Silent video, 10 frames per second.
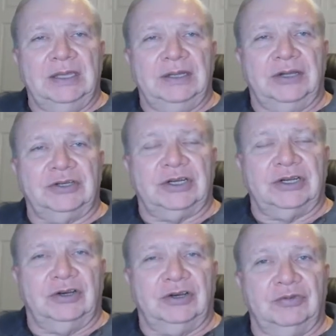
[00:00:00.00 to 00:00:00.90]
Now,
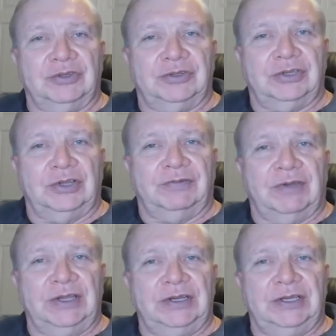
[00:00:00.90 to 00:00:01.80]
Charcot was
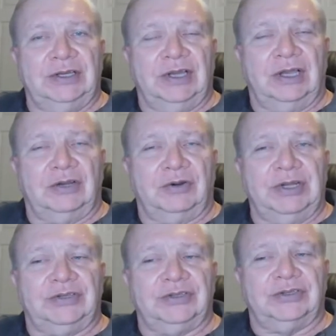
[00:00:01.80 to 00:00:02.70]
finding
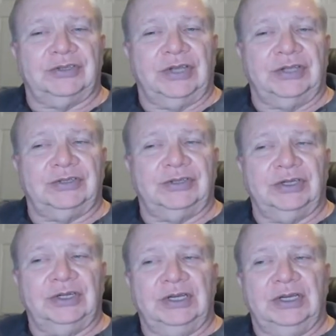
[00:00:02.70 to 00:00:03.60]
great success
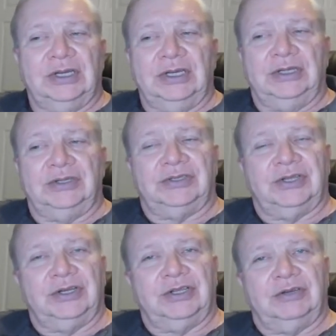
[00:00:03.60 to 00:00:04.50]
in
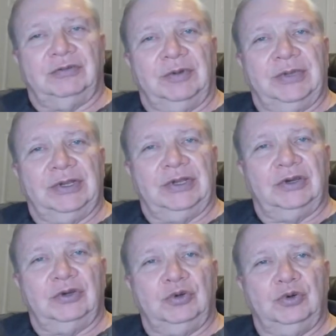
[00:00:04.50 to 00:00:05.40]
studying women
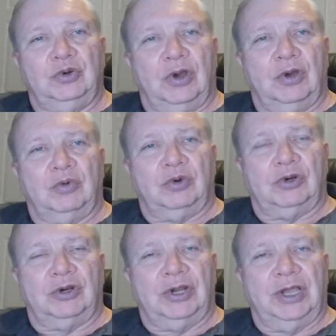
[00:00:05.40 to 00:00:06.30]
who
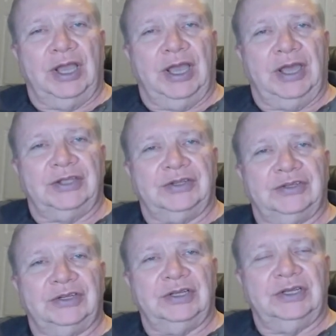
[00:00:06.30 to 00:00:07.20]
were, as
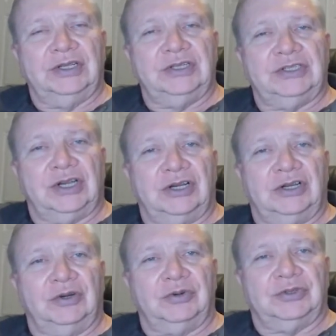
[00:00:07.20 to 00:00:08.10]

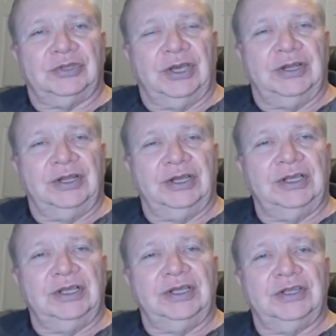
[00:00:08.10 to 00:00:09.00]
Charcot said,
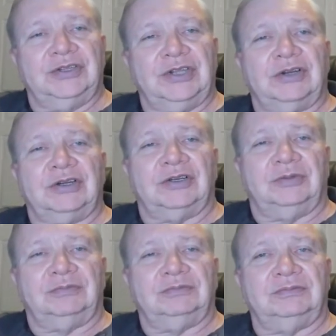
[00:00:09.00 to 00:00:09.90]
hysterical.